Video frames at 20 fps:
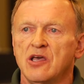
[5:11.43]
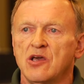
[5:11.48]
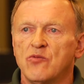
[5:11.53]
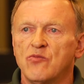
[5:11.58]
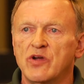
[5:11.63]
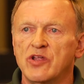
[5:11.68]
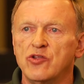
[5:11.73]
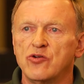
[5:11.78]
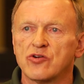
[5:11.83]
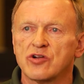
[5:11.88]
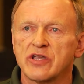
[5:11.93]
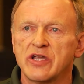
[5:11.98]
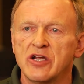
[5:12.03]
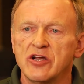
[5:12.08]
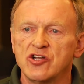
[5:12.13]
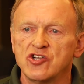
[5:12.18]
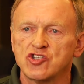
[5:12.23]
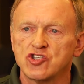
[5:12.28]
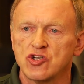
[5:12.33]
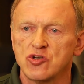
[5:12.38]
when you're
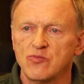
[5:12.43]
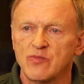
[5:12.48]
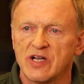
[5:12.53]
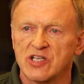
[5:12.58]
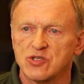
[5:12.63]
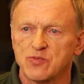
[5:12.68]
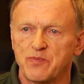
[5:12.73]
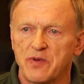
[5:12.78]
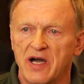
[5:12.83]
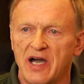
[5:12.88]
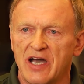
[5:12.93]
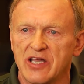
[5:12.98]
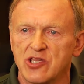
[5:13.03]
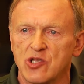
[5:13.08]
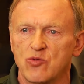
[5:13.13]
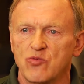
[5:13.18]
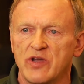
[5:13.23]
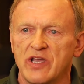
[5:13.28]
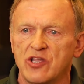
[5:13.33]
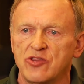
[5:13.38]
carrying too much
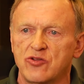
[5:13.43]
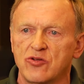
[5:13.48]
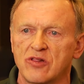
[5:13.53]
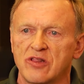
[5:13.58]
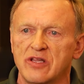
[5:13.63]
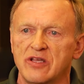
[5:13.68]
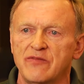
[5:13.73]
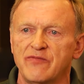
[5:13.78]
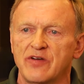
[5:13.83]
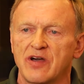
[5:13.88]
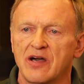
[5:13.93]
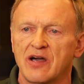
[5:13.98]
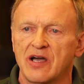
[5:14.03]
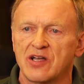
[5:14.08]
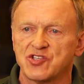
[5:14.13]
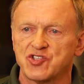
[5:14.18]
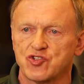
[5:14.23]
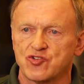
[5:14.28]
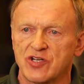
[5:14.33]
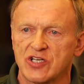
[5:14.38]
body weight, you live
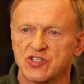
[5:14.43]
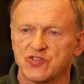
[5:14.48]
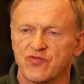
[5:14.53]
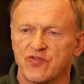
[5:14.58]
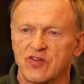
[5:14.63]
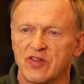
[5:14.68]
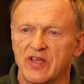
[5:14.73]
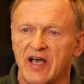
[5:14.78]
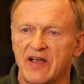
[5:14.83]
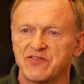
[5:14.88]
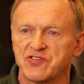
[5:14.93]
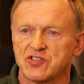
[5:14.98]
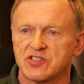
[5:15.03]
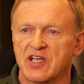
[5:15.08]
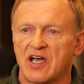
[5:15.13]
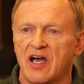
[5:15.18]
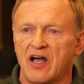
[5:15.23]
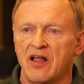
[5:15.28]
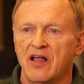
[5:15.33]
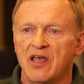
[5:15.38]
a stressful
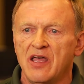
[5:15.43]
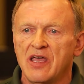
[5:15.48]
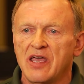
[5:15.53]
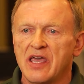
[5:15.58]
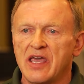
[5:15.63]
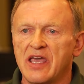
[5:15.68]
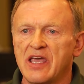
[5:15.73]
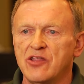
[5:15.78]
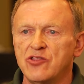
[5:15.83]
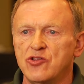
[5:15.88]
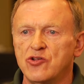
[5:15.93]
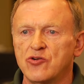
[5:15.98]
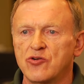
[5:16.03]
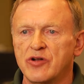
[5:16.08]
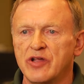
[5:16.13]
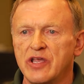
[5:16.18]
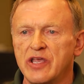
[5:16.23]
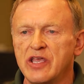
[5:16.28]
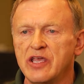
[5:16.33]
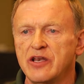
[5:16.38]
lifestyle, and
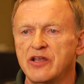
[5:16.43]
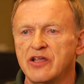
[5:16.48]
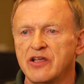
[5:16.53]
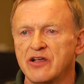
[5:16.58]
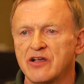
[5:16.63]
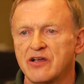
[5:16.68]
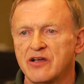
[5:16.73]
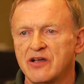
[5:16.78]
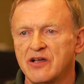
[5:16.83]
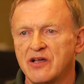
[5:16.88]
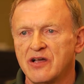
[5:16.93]
you're eating